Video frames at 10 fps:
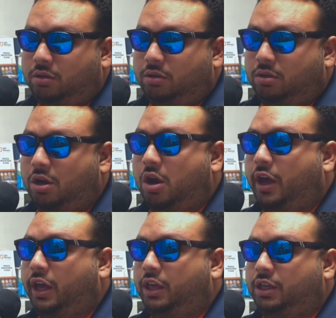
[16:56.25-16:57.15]
you know,
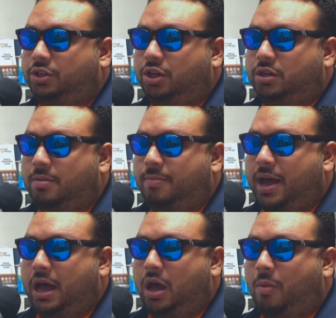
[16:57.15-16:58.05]
it's just
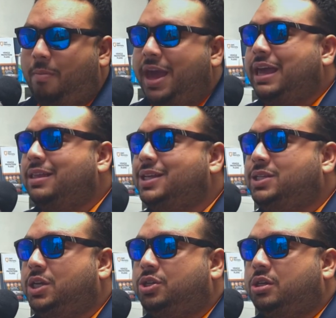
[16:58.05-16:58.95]
about making
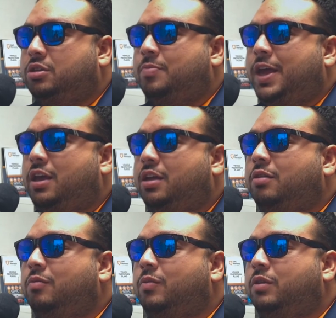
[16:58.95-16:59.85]
decisions
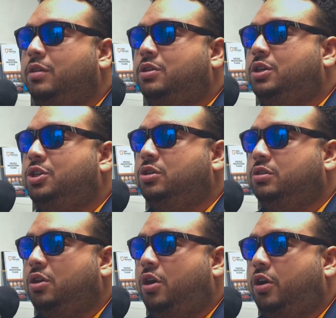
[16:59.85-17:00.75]

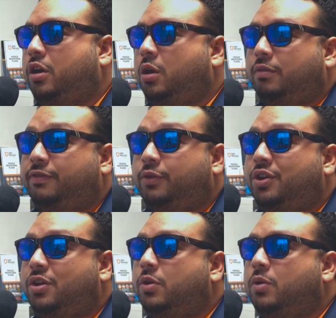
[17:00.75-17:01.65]
that are good for
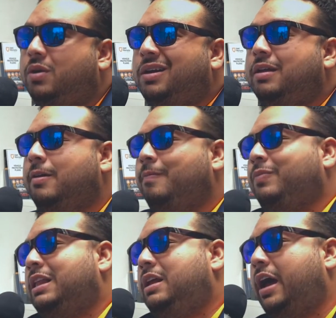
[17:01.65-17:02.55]
you.
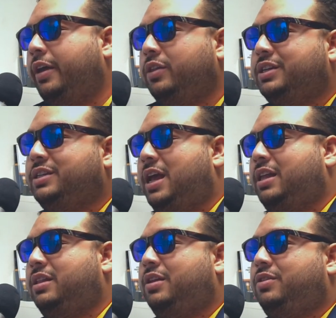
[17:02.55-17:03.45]
I
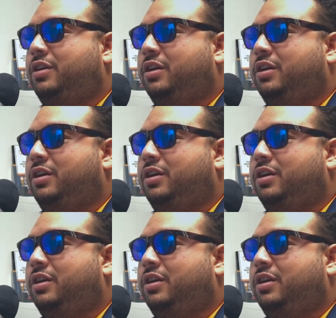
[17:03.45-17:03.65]
understand that there are